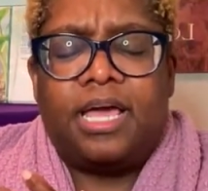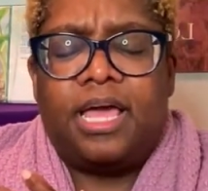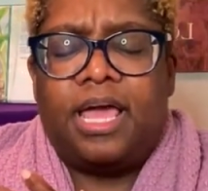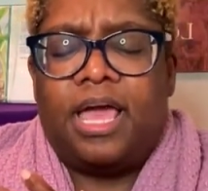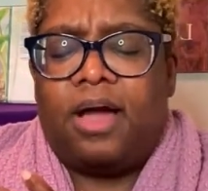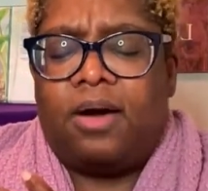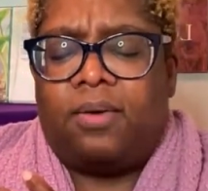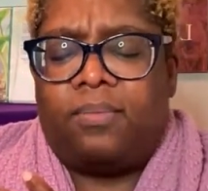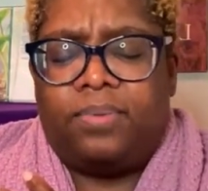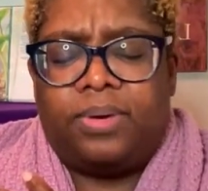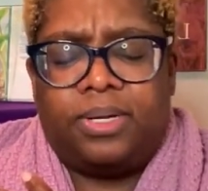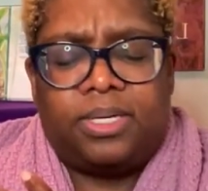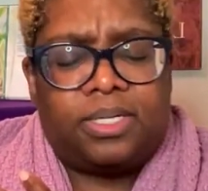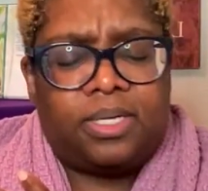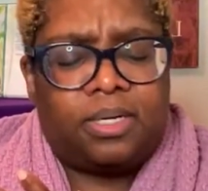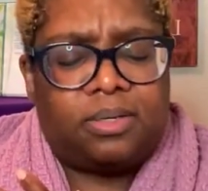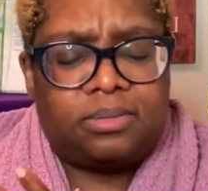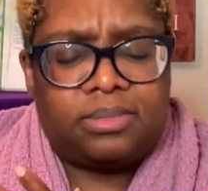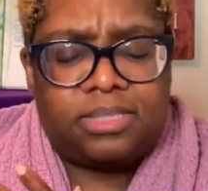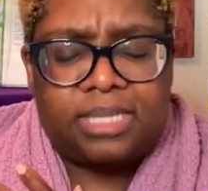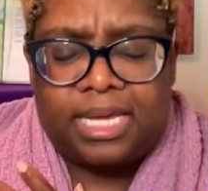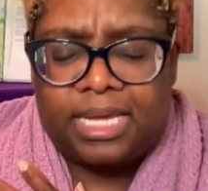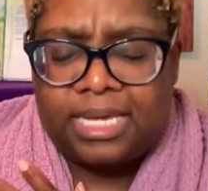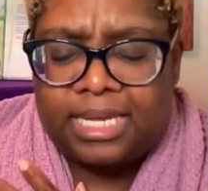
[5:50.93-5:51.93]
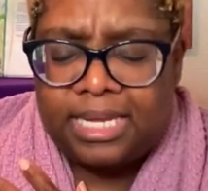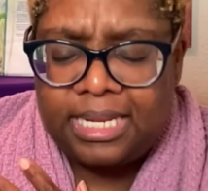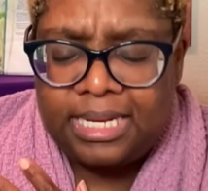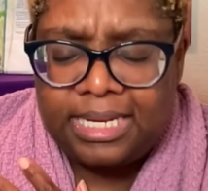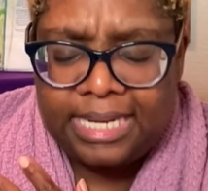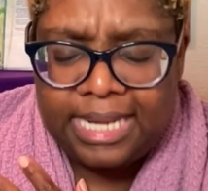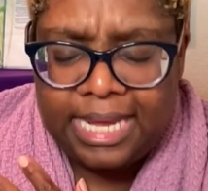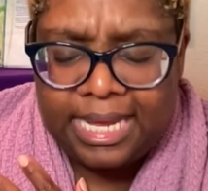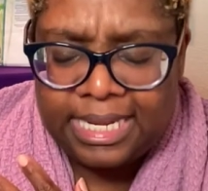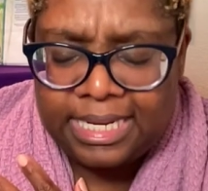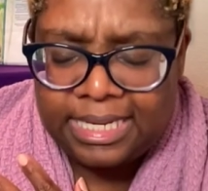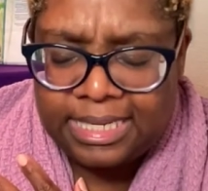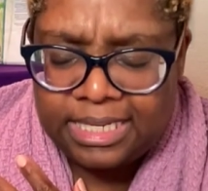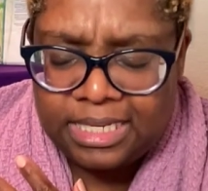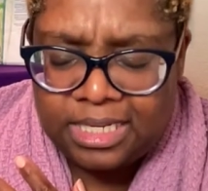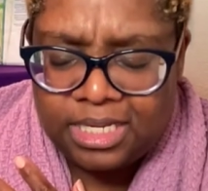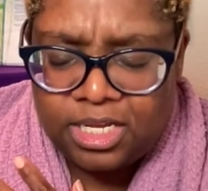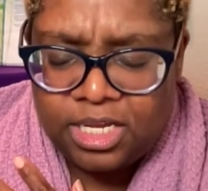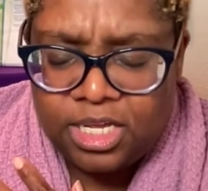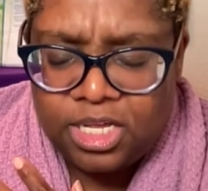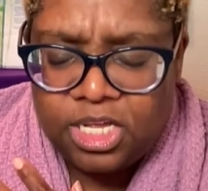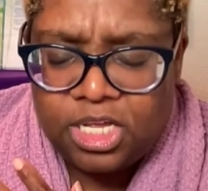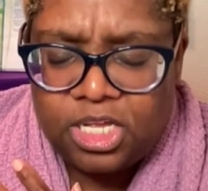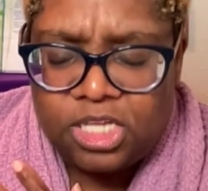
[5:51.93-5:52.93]
And we don't take it lightly.
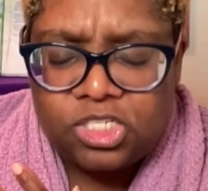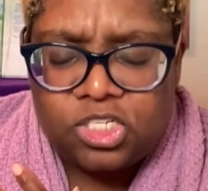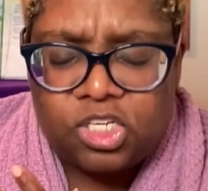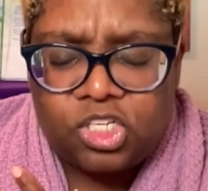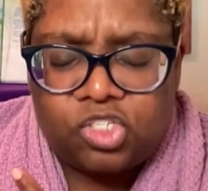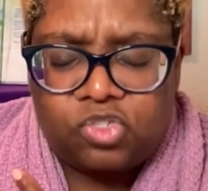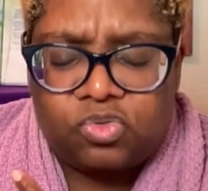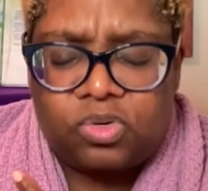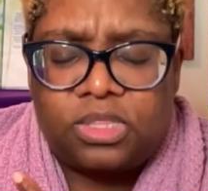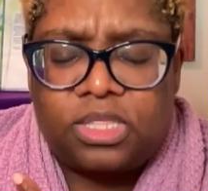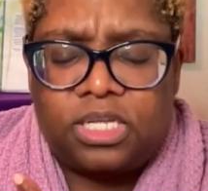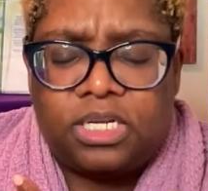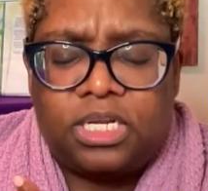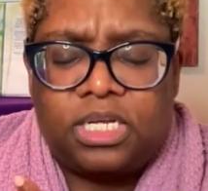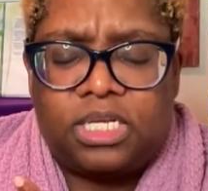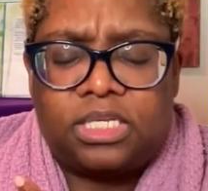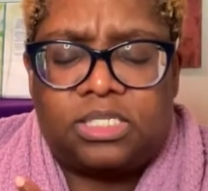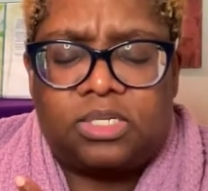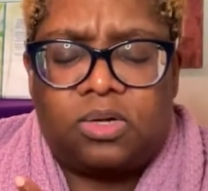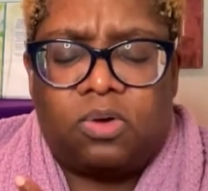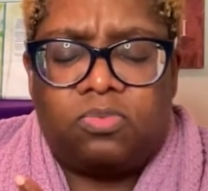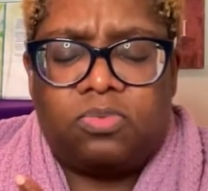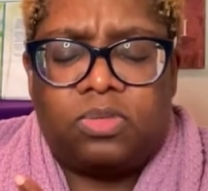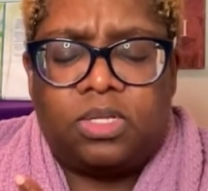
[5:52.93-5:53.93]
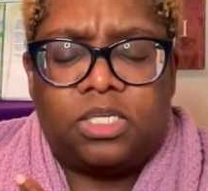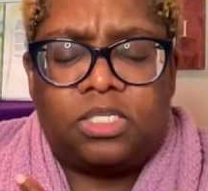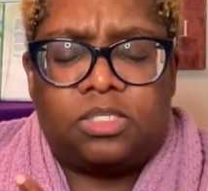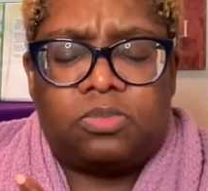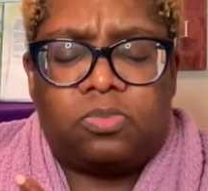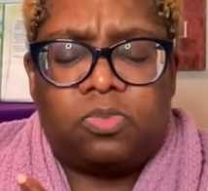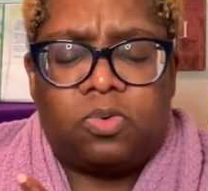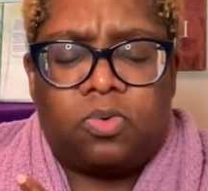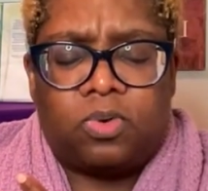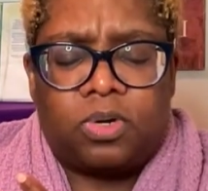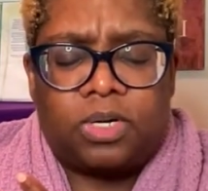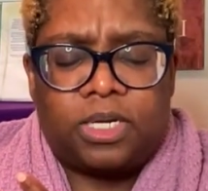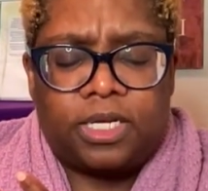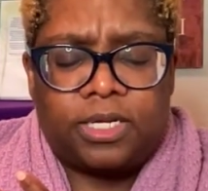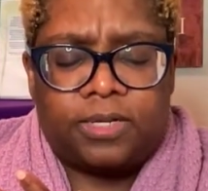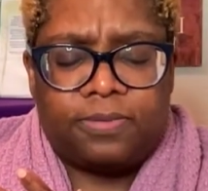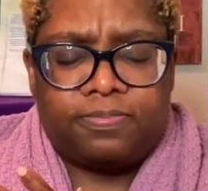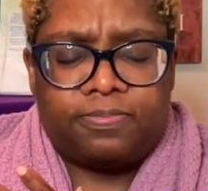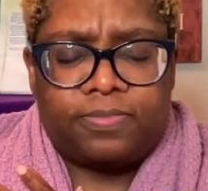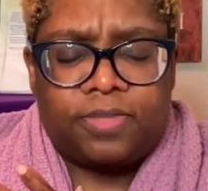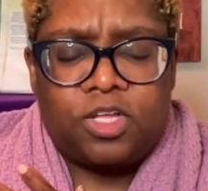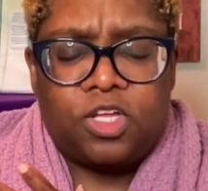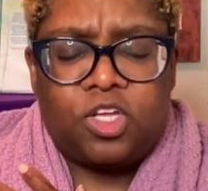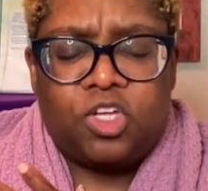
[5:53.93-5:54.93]
So strengthen us on this morning.